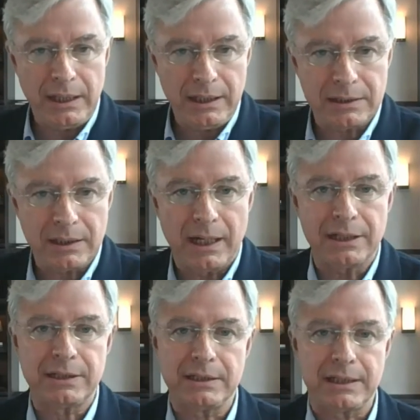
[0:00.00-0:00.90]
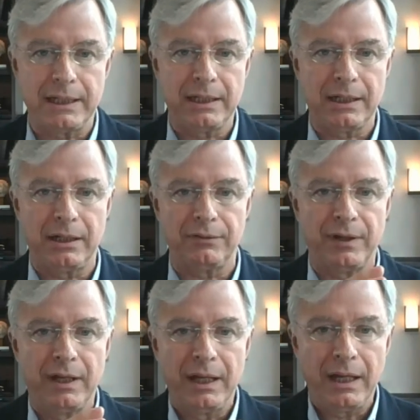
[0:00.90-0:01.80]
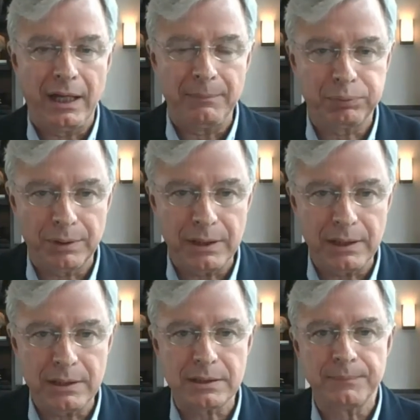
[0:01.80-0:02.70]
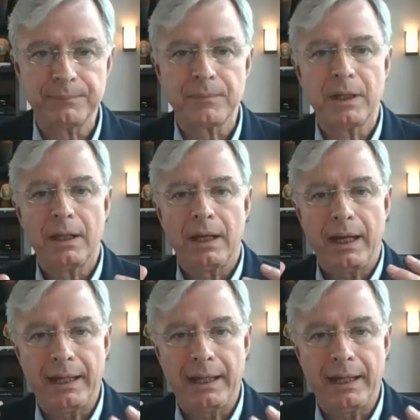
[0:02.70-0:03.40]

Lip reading: a seat as he's taking care of employees